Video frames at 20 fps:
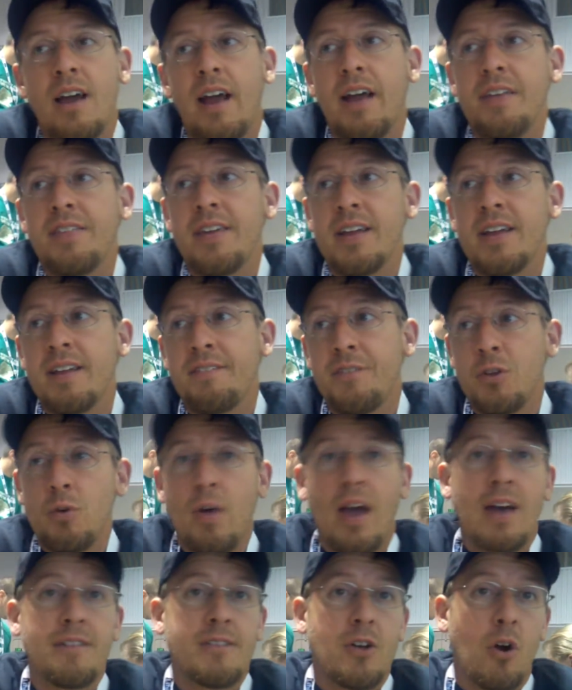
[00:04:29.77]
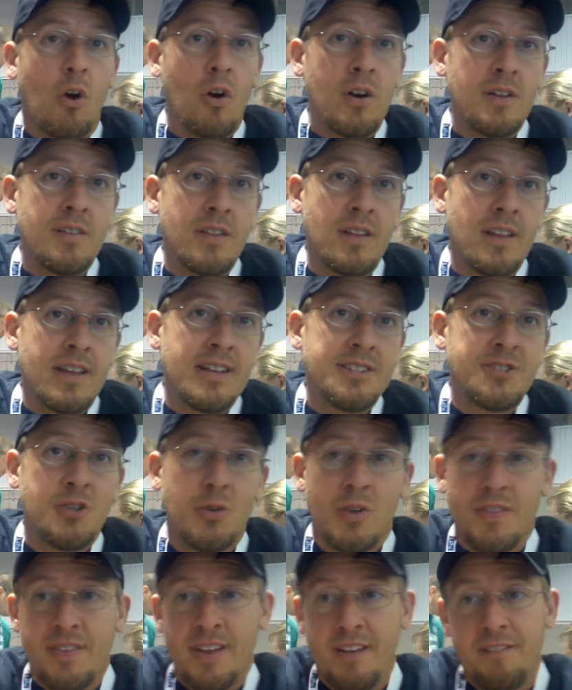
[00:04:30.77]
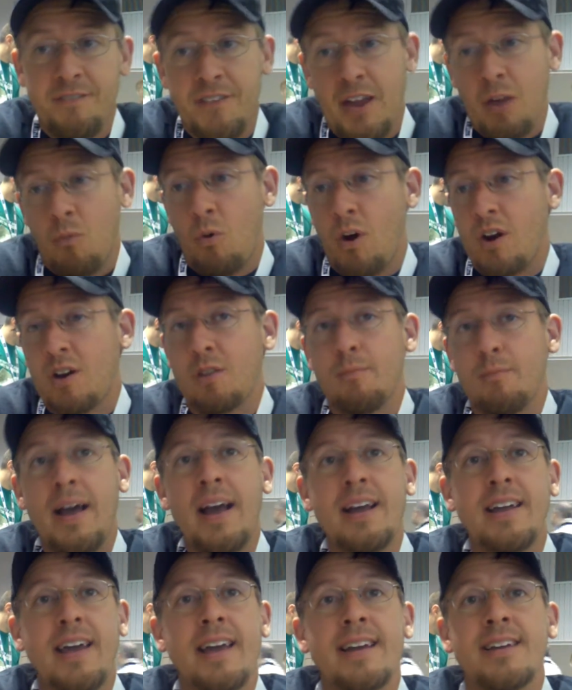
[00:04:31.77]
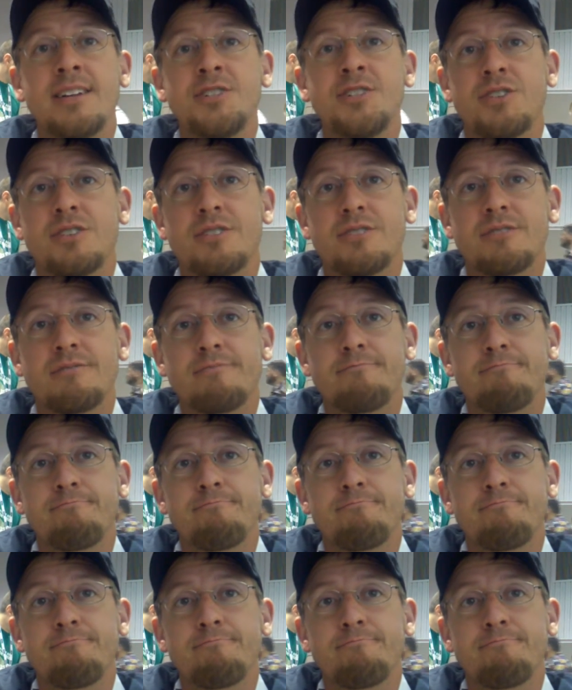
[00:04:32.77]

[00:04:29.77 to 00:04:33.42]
And then if you have Karn on the list, you can then Fate Walker back 8 inches.